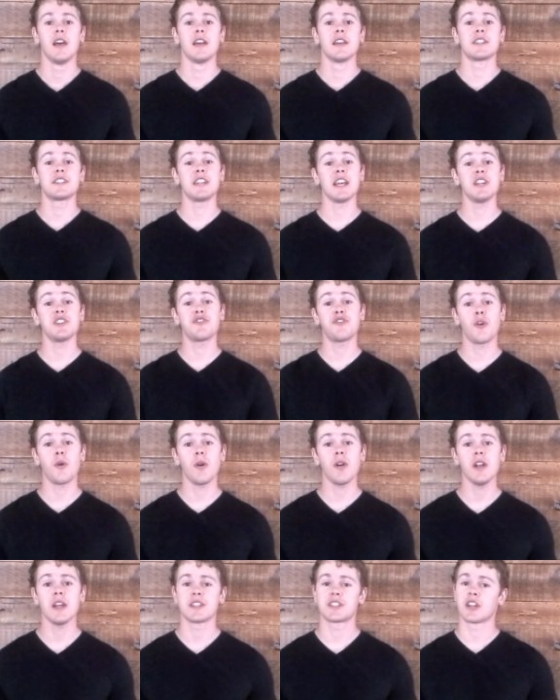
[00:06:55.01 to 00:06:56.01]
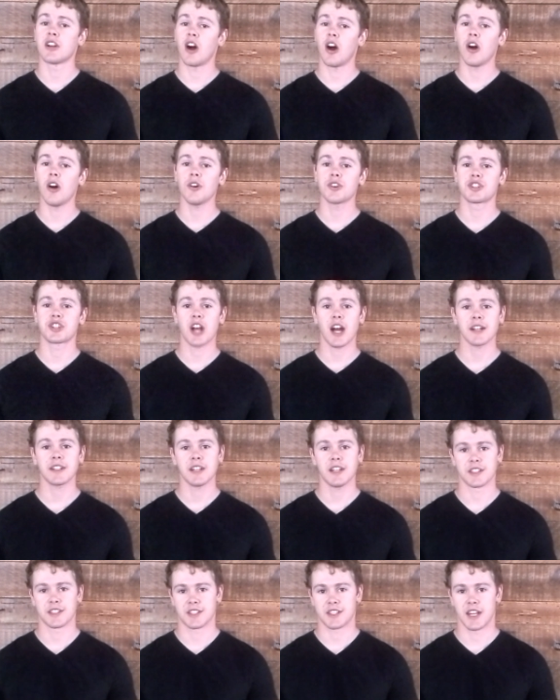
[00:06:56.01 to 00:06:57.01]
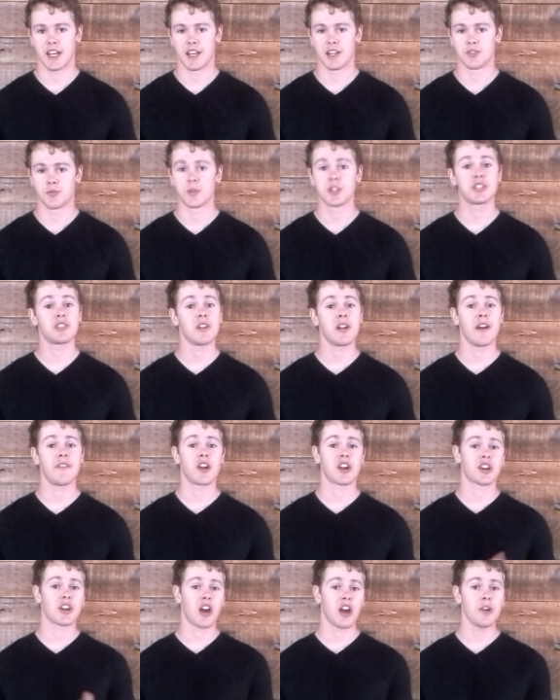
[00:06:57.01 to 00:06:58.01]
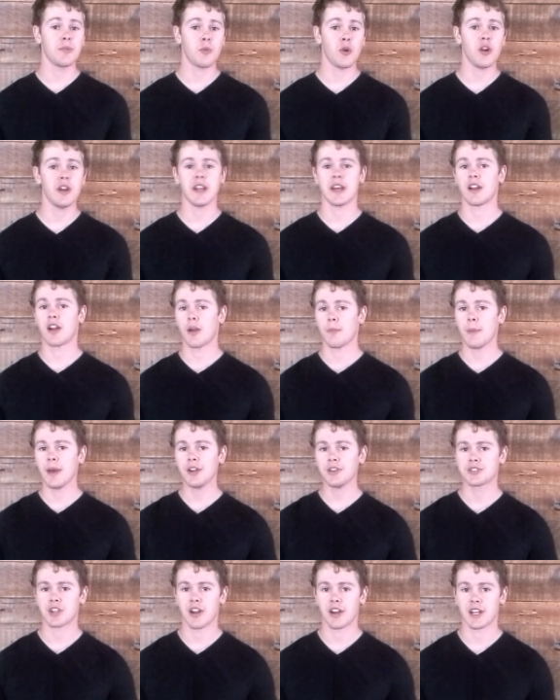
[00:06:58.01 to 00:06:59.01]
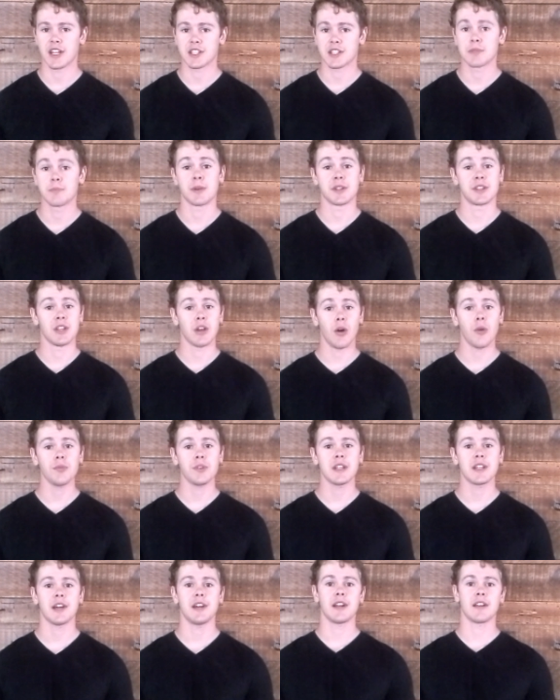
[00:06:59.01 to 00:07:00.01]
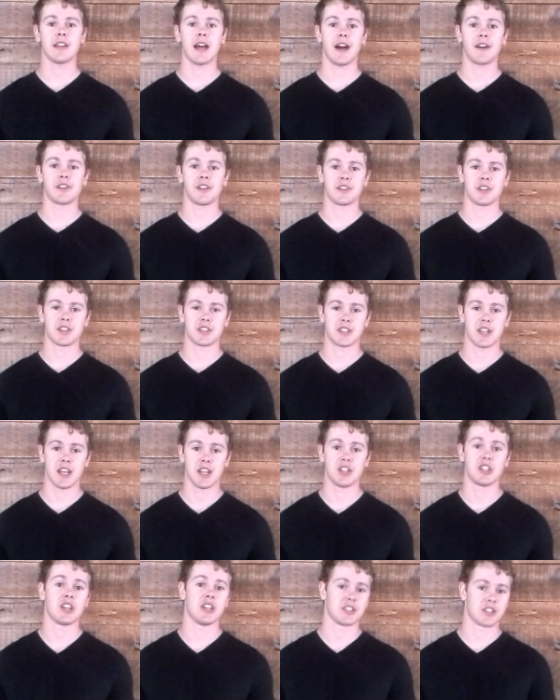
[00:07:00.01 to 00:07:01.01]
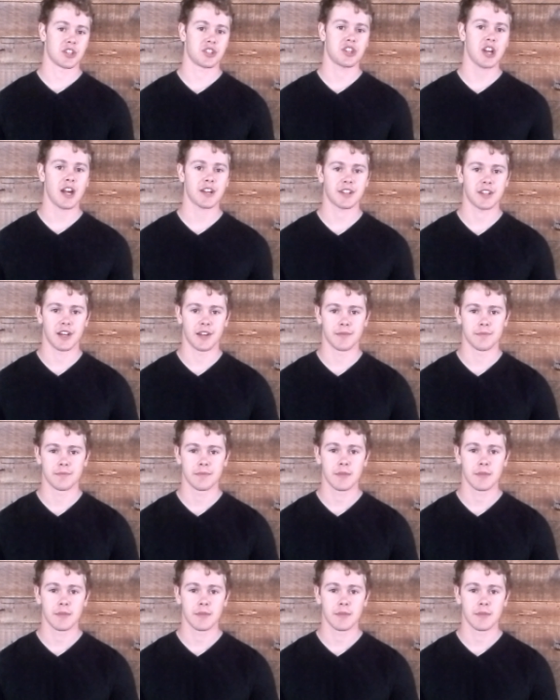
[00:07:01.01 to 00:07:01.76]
Stage 4 is an all-shotgun stage. We still have our cardboard and our metal targets, but the only gun allowed on this stage is a shotgun.